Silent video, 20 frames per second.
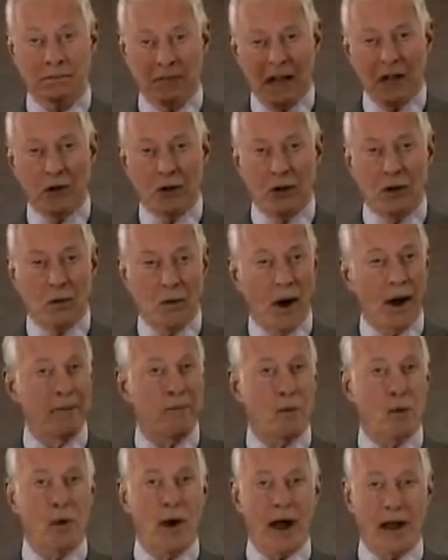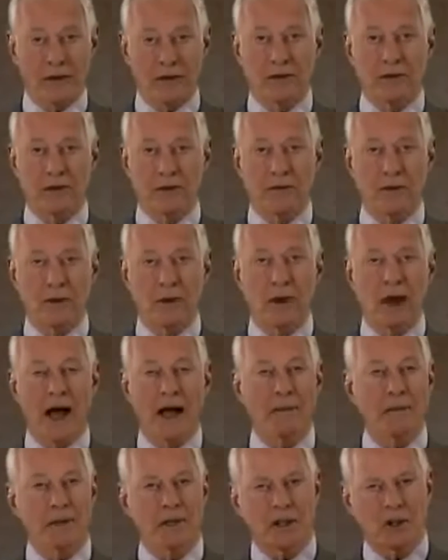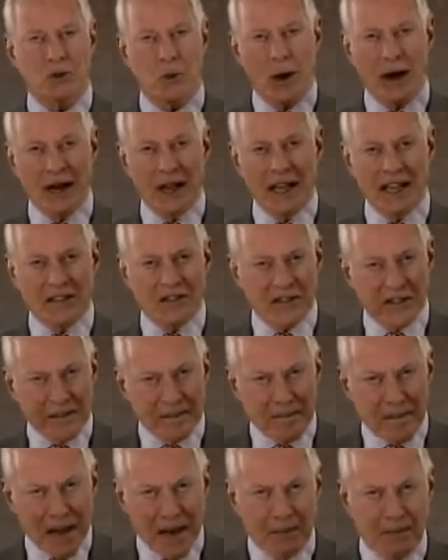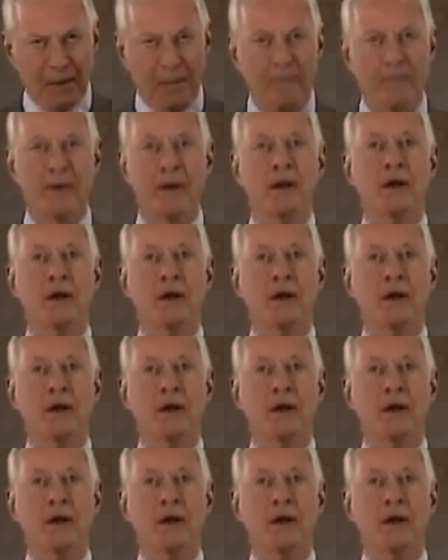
and you can write more answers if you like, but 20 is the minimum,